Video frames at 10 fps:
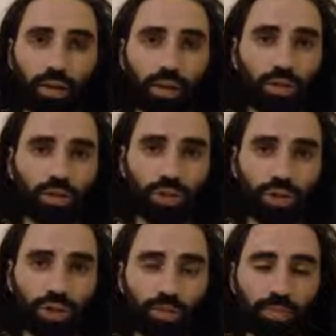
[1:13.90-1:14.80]
in his
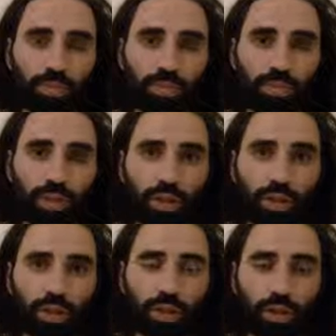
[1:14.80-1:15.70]
worship
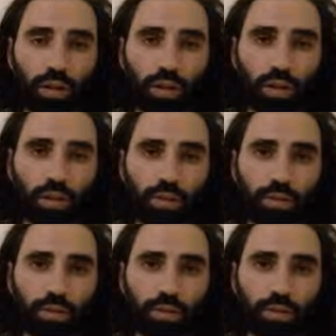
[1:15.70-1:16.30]
in Allah.